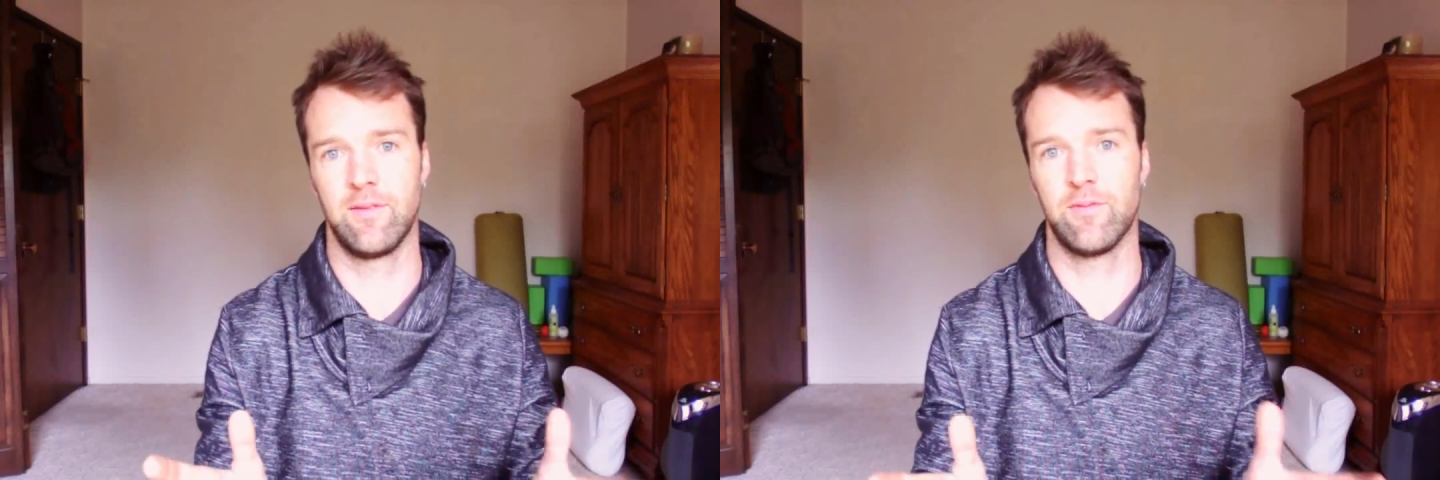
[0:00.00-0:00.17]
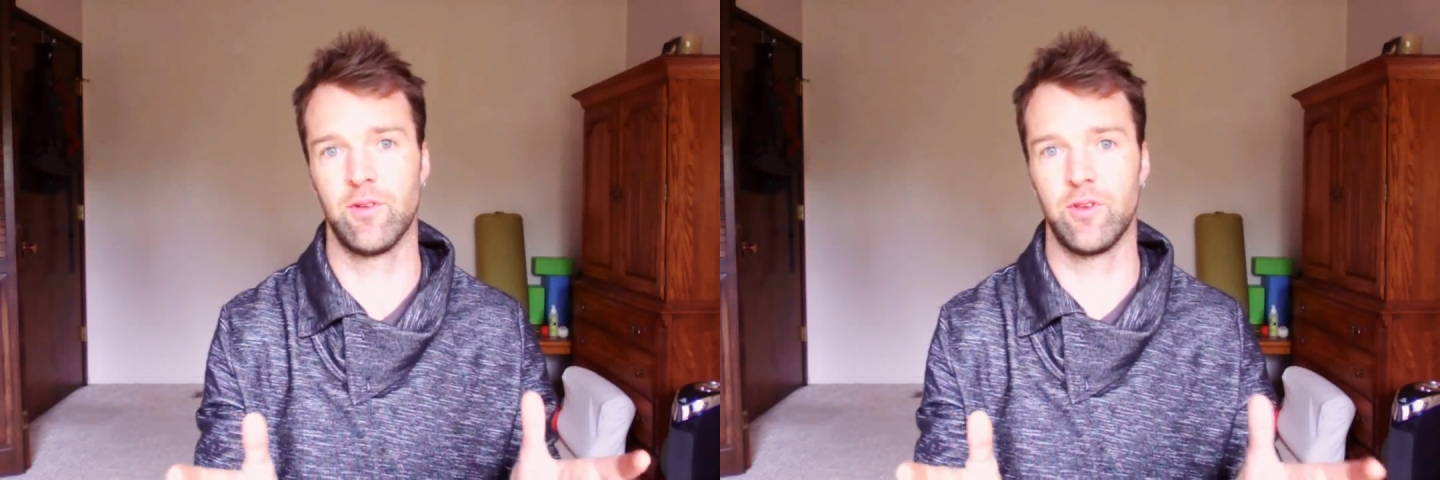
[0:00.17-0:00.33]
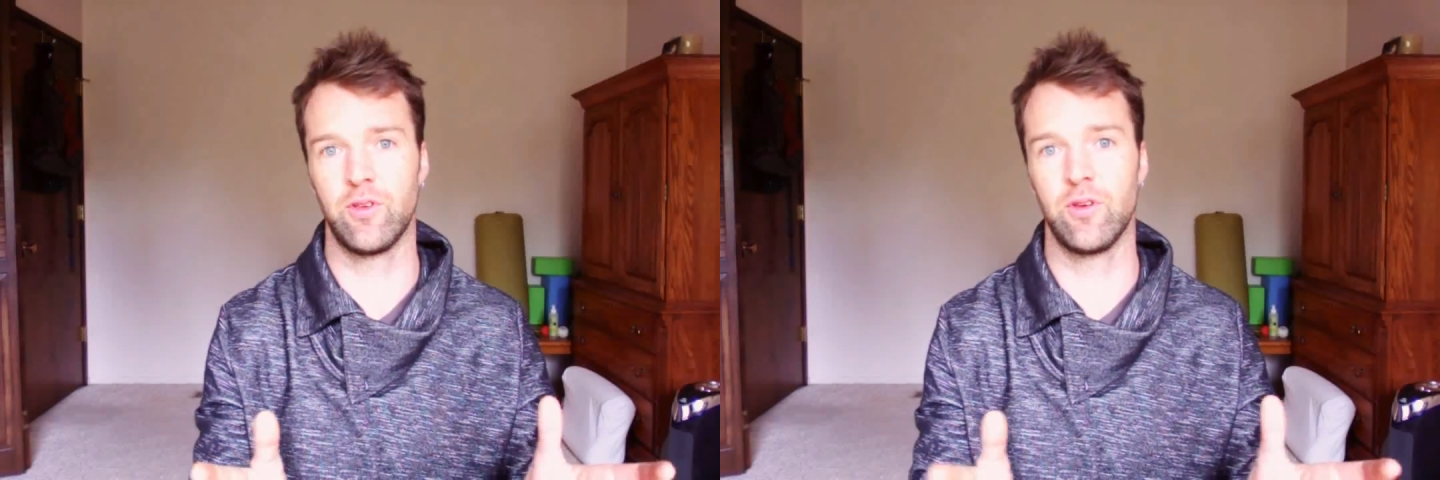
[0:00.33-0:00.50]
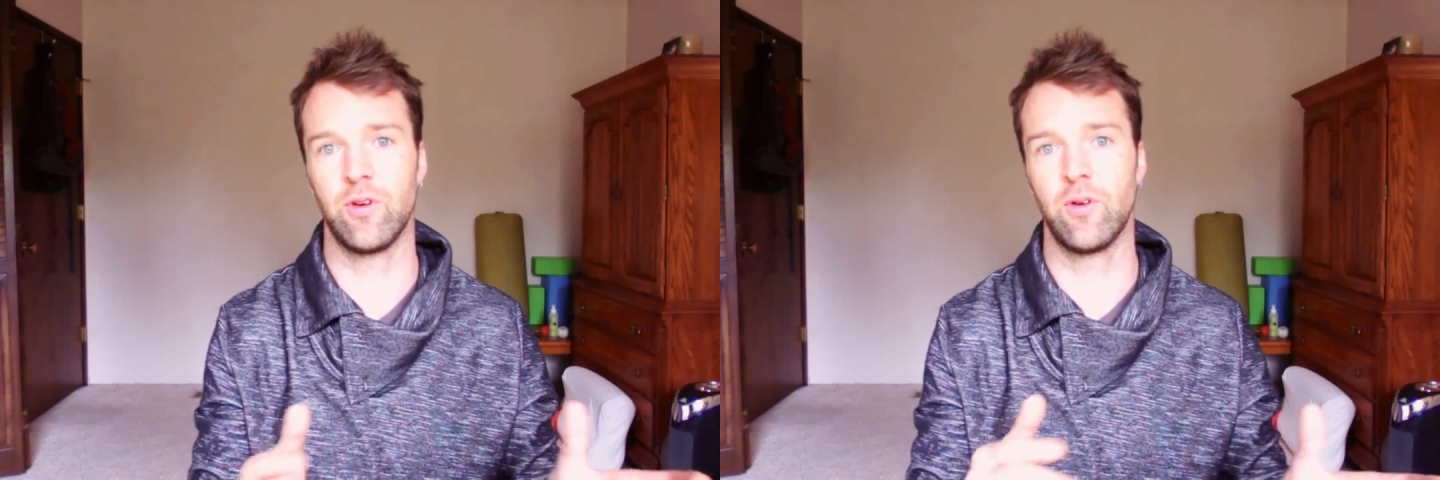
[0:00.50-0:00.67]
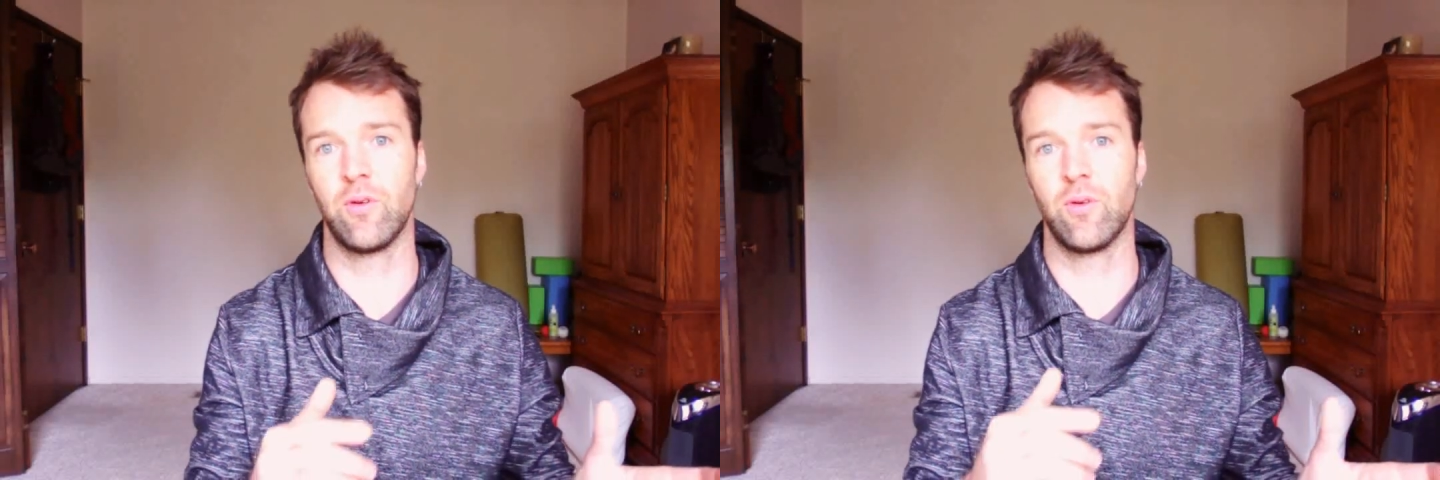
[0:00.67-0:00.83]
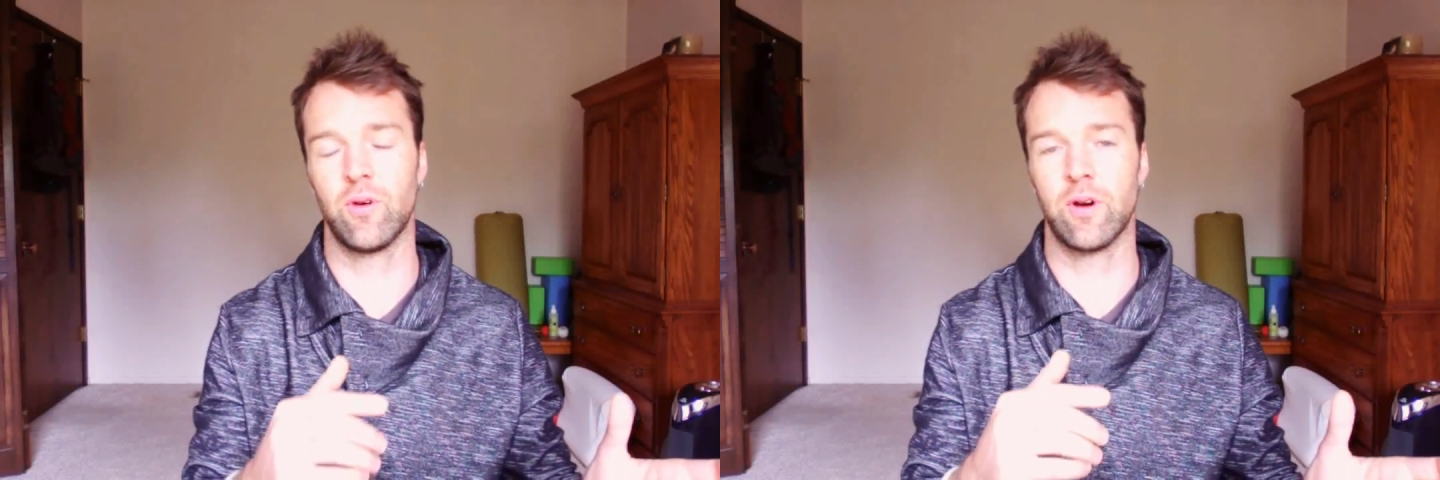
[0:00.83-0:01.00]
for you,
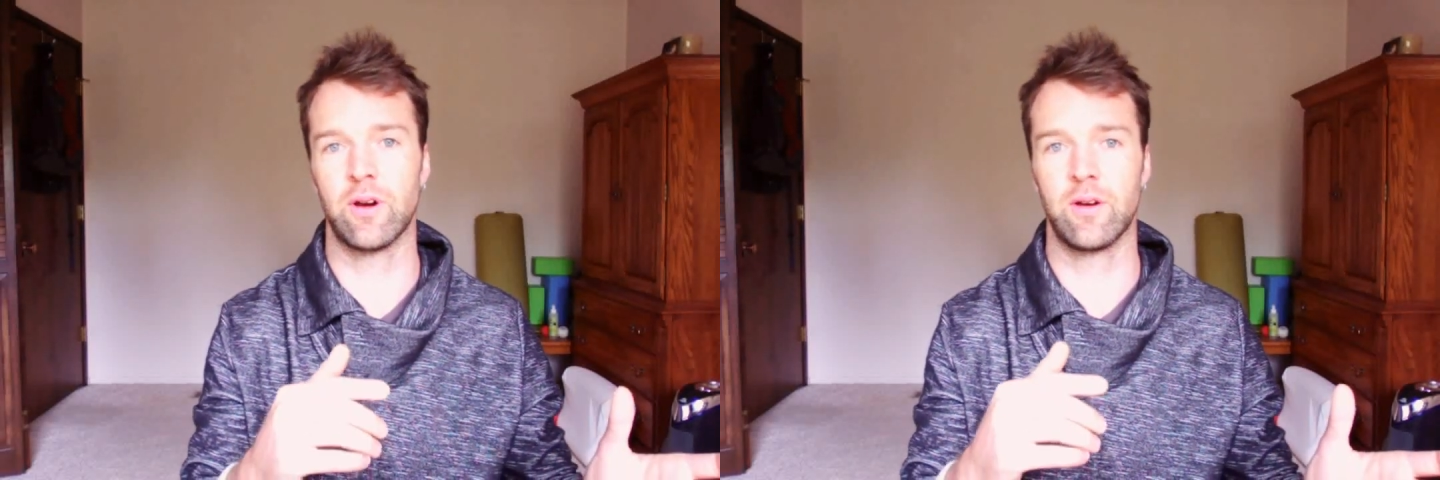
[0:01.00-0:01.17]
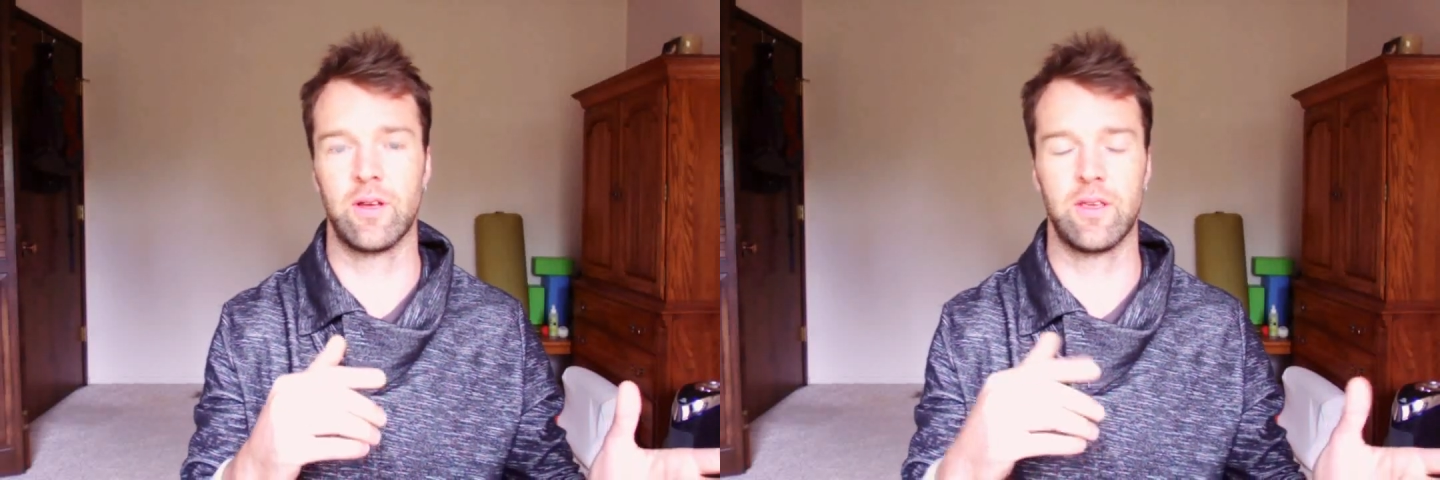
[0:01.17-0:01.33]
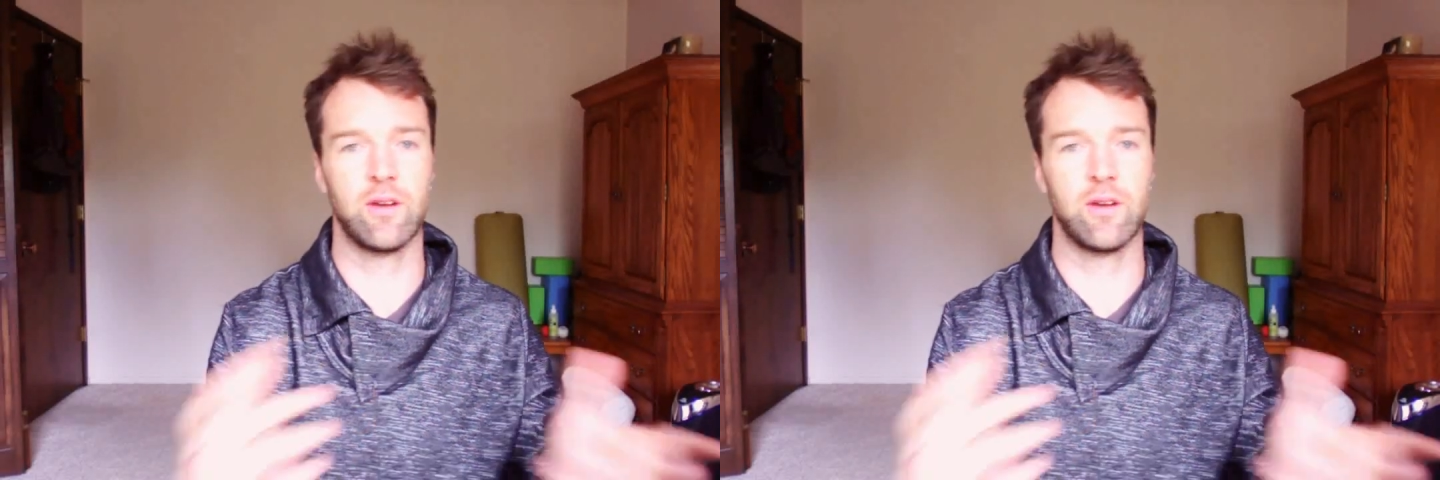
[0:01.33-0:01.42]
or